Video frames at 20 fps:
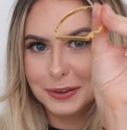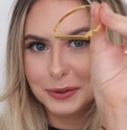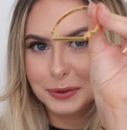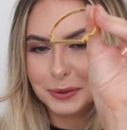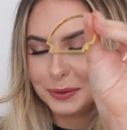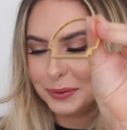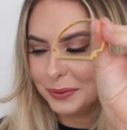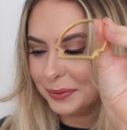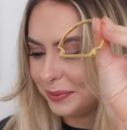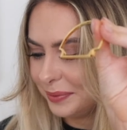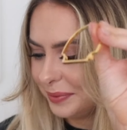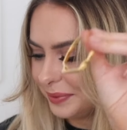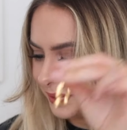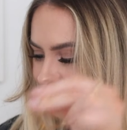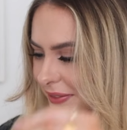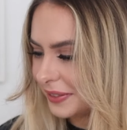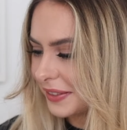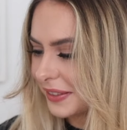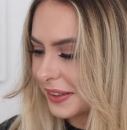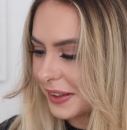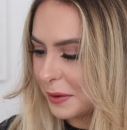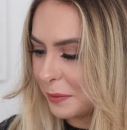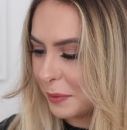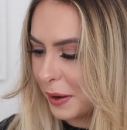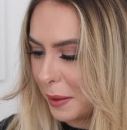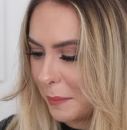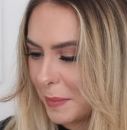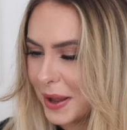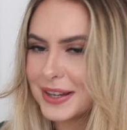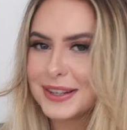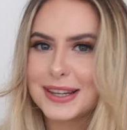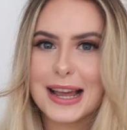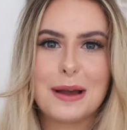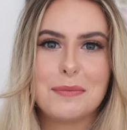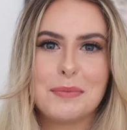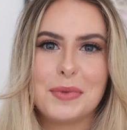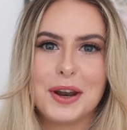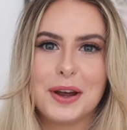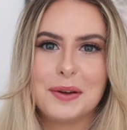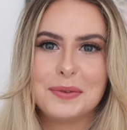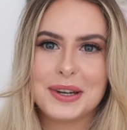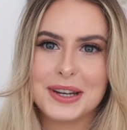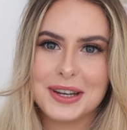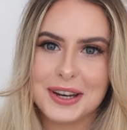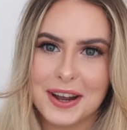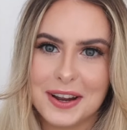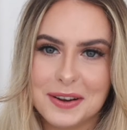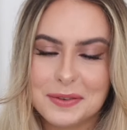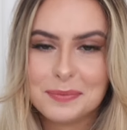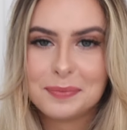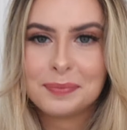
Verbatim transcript: Ooh, well I messed that bit up, didn't I?